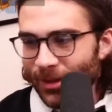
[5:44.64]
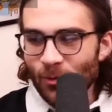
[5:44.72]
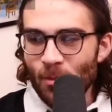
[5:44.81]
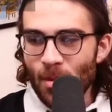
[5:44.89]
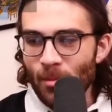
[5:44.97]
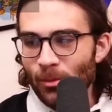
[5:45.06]

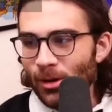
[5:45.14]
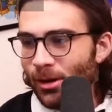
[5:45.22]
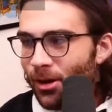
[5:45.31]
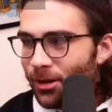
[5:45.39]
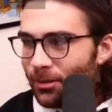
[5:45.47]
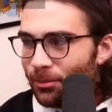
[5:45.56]
They're
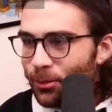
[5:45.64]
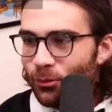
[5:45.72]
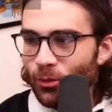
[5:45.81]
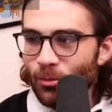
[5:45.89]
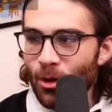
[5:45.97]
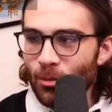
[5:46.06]
remembering all the
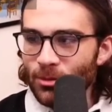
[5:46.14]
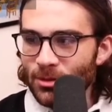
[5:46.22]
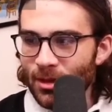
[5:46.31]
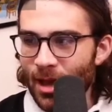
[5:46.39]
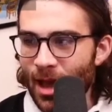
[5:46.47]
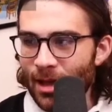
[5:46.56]
beautiful
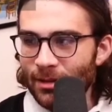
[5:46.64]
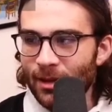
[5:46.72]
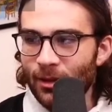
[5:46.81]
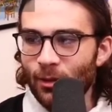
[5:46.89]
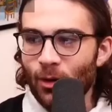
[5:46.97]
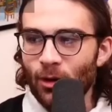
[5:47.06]
moments they had
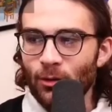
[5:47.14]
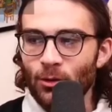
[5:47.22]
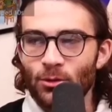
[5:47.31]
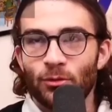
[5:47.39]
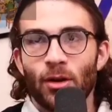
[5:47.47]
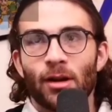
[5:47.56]
together, all
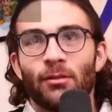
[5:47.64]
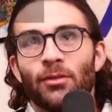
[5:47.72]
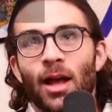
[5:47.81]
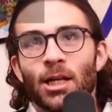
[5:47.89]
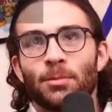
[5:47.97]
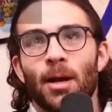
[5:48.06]
those fucking
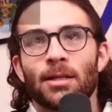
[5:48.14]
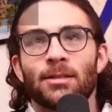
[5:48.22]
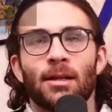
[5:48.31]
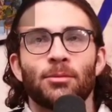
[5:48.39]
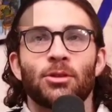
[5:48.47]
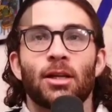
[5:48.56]

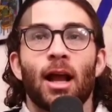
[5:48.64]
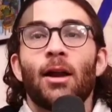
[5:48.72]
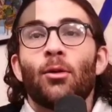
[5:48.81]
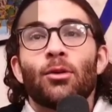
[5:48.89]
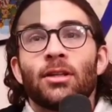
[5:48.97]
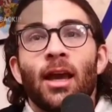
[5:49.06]
flashbacks. And I'm just like,
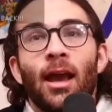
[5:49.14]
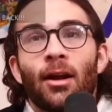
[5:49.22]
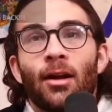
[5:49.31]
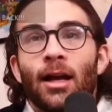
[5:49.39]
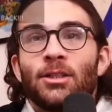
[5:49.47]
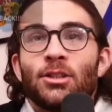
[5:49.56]
I don't
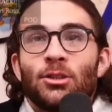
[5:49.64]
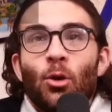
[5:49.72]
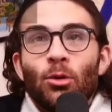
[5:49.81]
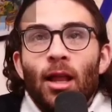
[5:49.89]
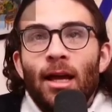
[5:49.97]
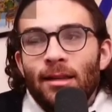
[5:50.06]
care. I just
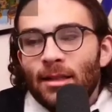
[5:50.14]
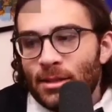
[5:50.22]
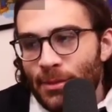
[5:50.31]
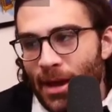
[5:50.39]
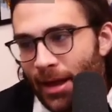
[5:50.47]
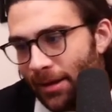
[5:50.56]
don't like
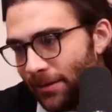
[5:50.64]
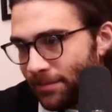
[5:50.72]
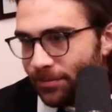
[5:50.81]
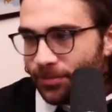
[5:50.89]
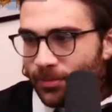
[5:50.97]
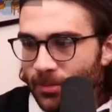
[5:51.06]
this man.
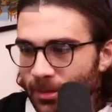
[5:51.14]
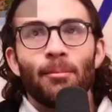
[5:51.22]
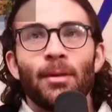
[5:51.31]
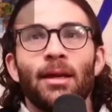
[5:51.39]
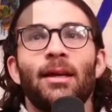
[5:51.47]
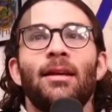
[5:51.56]

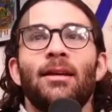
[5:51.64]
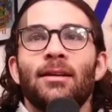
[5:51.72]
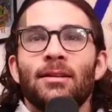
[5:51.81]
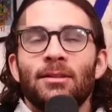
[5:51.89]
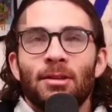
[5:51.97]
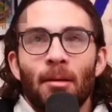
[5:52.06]
Get me
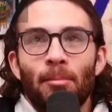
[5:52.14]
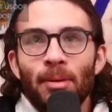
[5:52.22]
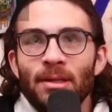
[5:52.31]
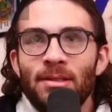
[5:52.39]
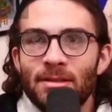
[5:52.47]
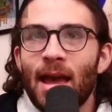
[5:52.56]
to
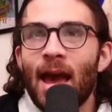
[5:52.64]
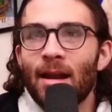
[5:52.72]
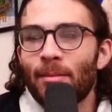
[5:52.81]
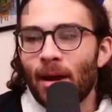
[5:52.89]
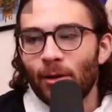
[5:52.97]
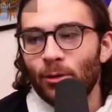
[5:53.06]
be
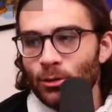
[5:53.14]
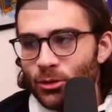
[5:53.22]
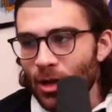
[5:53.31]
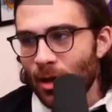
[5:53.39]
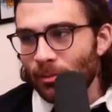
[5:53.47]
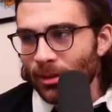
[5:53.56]
sad about
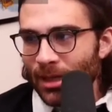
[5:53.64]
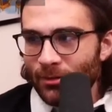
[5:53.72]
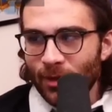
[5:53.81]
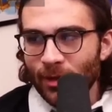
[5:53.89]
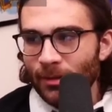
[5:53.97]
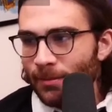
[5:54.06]
Usopp
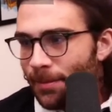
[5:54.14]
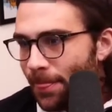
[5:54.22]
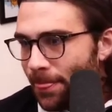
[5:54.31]
leaving.